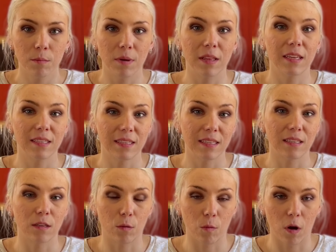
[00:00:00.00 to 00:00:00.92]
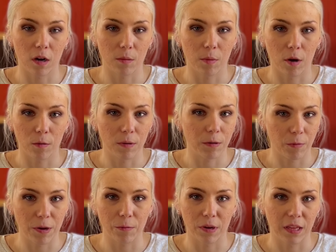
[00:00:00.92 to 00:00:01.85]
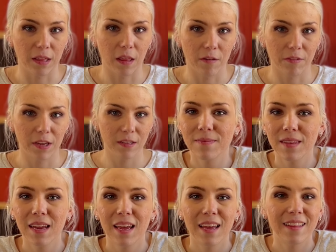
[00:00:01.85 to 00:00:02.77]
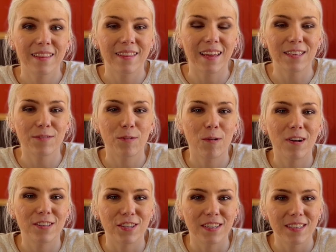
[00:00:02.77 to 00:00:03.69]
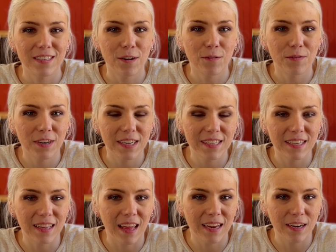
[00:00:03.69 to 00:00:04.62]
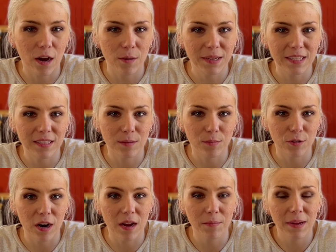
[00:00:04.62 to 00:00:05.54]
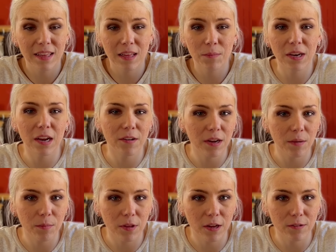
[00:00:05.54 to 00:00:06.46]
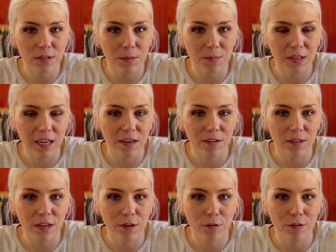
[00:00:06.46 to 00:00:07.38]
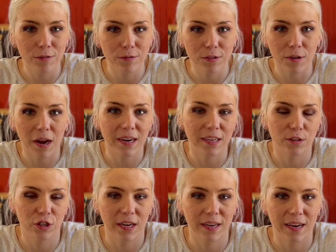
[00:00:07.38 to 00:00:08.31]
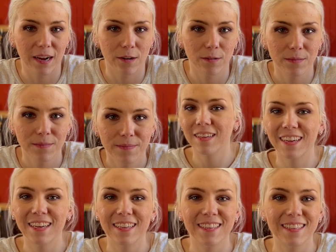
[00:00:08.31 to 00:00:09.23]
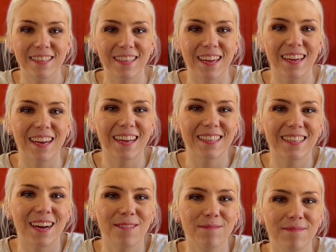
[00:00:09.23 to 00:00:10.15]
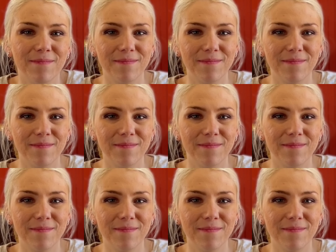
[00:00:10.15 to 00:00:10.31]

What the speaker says: But this is their water bowl, and we really love it. Thanks for watching. Don't forget to like, comment, and subscribe, and let me know down below some of the gear that you use so I can check it out. See you next time.